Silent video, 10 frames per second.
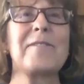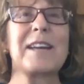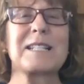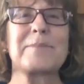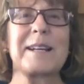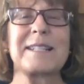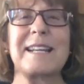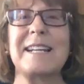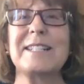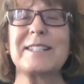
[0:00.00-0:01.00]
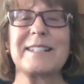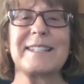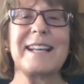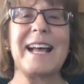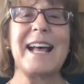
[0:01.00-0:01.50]

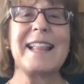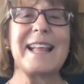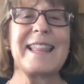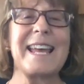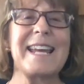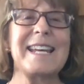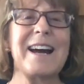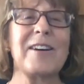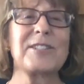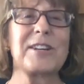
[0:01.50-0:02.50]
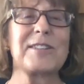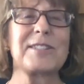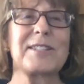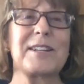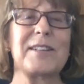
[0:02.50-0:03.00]
expectations. They're
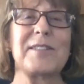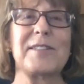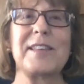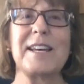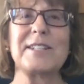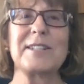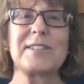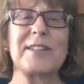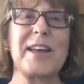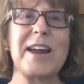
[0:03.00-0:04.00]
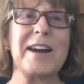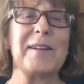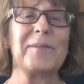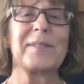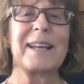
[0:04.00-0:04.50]
just
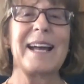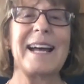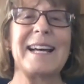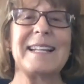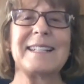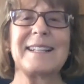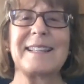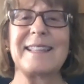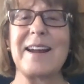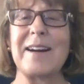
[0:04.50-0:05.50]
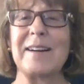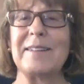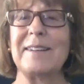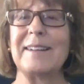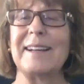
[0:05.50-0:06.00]
there. And
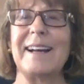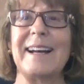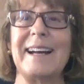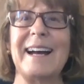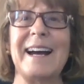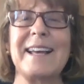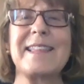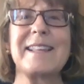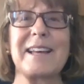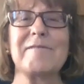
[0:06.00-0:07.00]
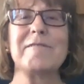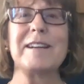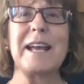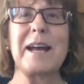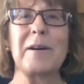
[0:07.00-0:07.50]
I think that
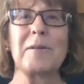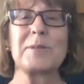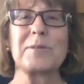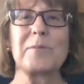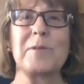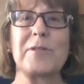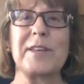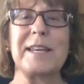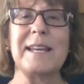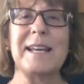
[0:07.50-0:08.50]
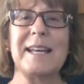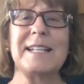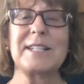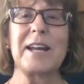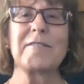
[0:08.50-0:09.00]
really helps with the
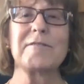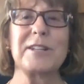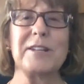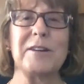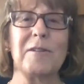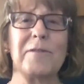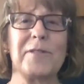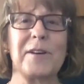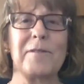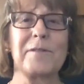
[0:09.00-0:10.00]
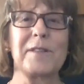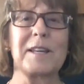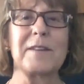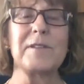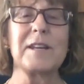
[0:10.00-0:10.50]
integrity of the
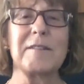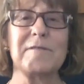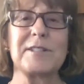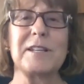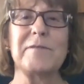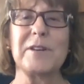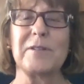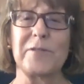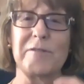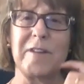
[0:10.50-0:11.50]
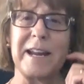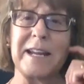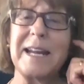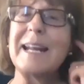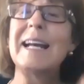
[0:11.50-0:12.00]
giving and receiving of the
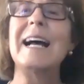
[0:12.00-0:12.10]
Reiki.